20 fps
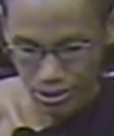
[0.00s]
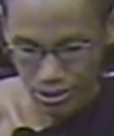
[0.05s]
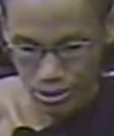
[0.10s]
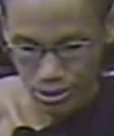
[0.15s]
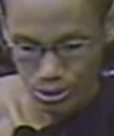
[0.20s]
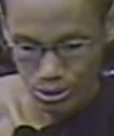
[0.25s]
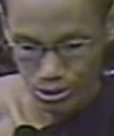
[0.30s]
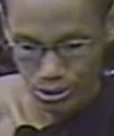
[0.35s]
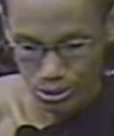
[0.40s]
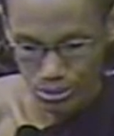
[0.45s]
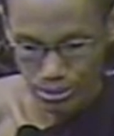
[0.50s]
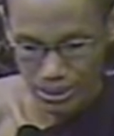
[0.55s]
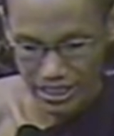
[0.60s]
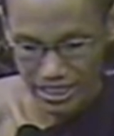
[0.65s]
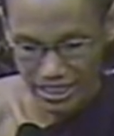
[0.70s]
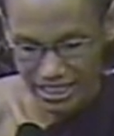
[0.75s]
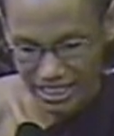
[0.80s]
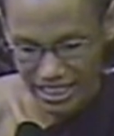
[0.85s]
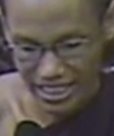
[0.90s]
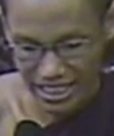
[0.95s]
to, to
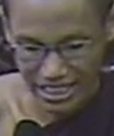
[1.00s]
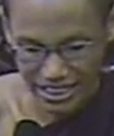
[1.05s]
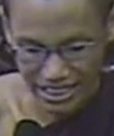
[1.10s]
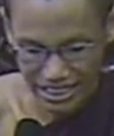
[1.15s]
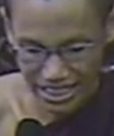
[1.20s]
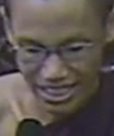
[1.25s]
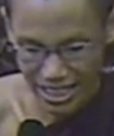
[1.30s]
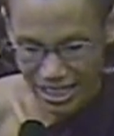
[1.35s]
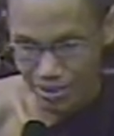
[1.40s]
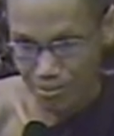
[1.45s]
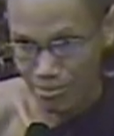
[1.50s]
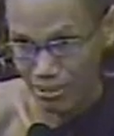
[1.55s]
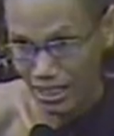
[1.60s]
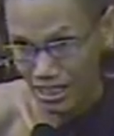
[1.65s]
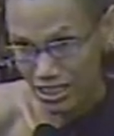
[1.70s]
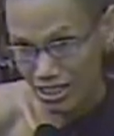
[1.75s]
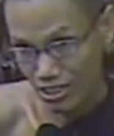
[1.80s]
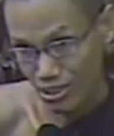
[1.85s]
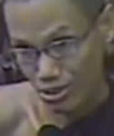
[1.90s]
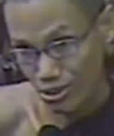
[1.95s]
speak telling line,
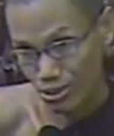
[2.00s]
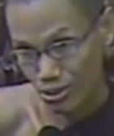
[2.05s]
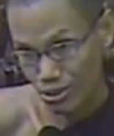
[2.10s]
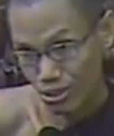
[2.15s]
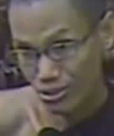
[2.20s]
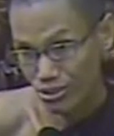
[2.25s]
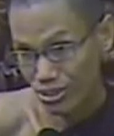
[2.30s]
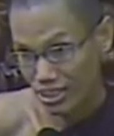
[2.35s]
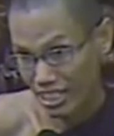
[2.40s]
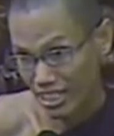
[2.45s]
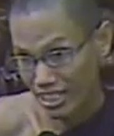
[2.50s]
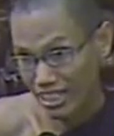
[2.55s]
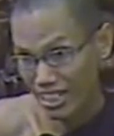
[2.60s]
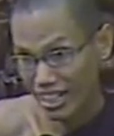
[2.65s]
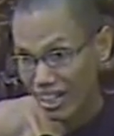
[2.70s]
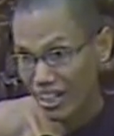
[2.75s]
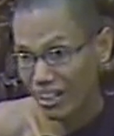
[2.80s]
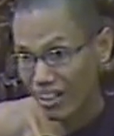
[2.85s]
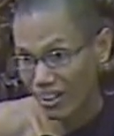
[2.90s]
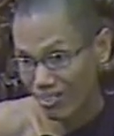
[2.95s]
but you don't
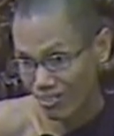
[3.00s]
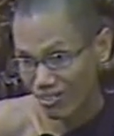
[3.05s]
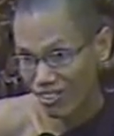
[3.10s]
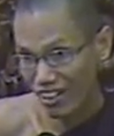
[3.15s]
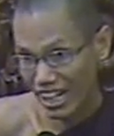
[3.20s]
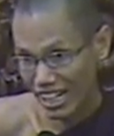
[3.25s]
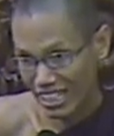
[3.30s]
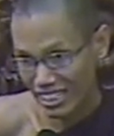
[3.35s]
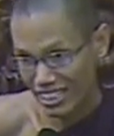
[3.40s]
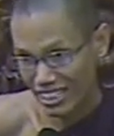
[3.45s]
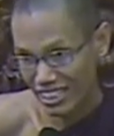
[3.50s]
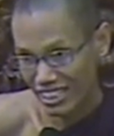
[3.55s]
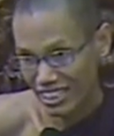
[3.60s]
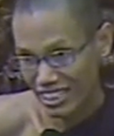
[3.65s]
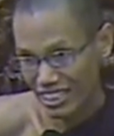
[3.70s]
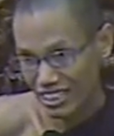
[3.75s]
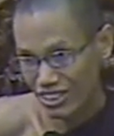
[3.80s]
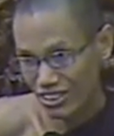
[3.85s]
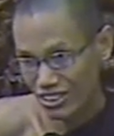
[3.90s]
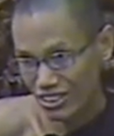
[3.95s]
say I am white.
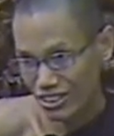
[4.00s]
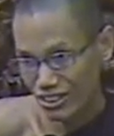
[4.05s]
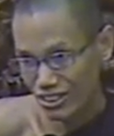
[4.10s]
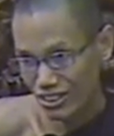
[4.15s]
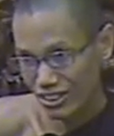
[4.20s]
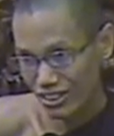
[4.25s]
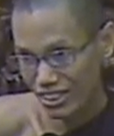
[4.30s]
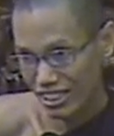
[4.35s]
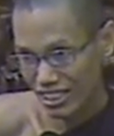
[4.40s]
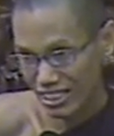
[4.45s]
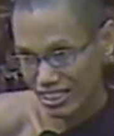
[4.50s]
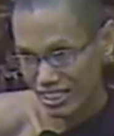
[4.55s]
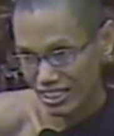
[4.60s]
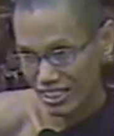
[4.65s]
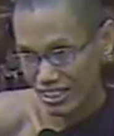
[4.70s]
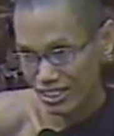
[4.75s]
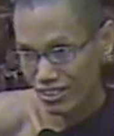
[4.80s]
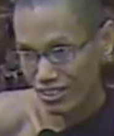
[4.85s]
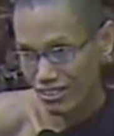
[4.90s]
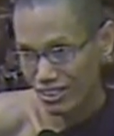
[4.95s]
So that
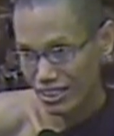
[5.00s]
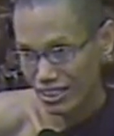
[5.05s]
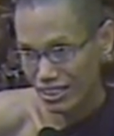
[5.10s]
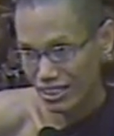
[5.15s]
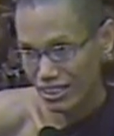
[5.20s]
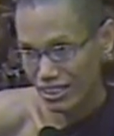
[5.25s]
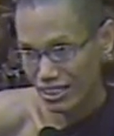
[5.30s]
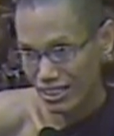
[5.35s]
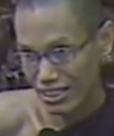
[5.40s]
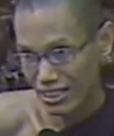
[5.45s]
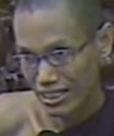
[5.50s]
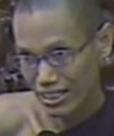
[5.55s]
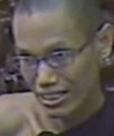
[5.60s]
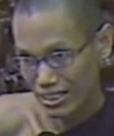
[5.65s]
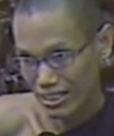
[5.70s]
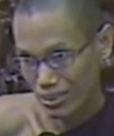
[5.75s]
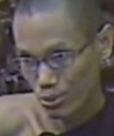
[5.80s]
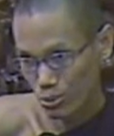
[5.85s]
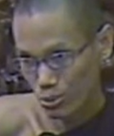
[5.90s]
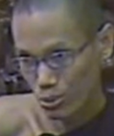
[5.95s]
is only
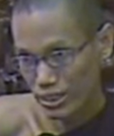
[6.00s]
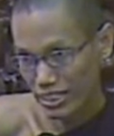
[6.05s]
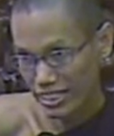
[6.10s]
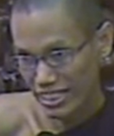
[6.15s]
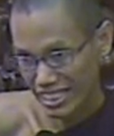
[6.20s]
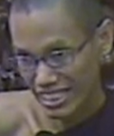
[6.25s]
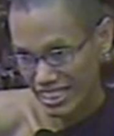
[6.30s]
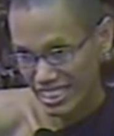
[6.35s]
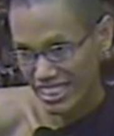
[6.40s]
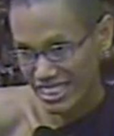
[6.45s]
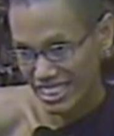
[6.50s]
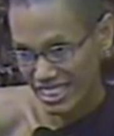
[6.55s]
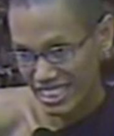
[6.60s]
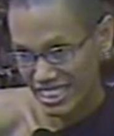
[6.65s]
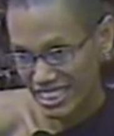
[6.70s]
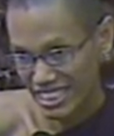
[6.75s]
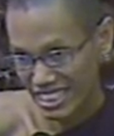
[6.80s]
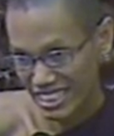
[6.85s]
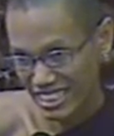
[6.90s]
Virati.